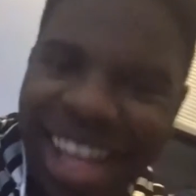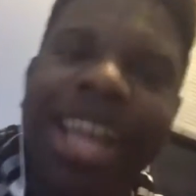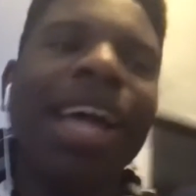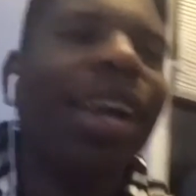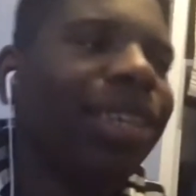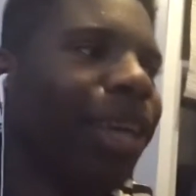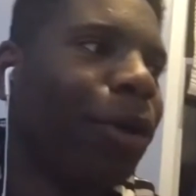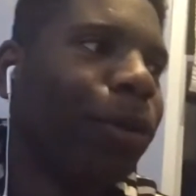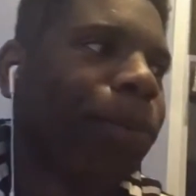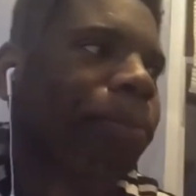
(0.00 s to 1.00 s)

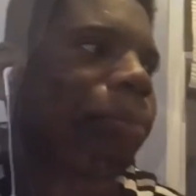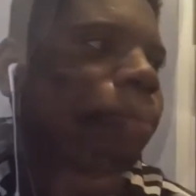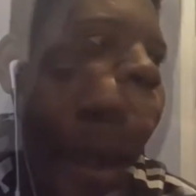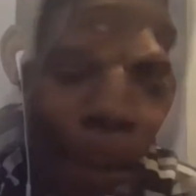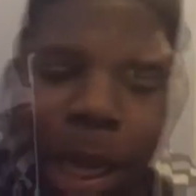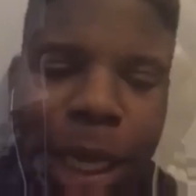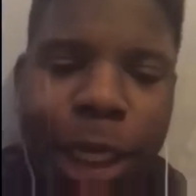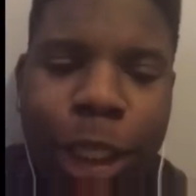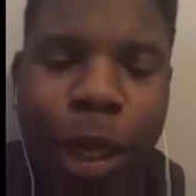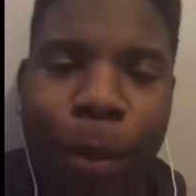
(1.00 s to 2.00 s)
So, but
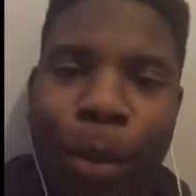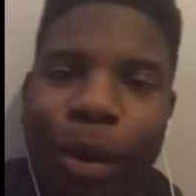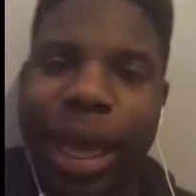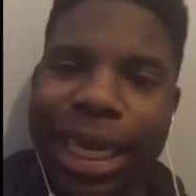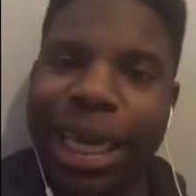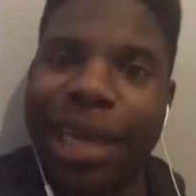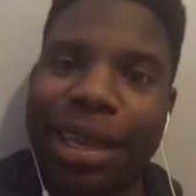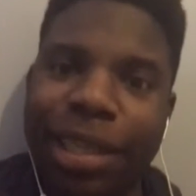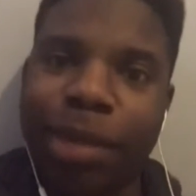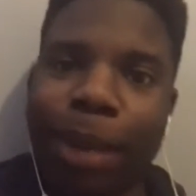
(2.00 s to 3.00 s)
it's your boy
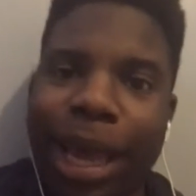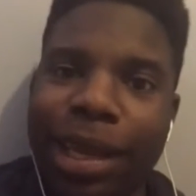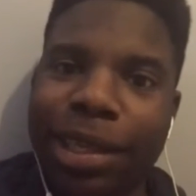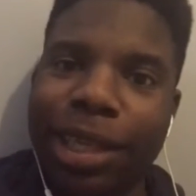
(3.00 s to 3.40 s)
Nicholas Bayless,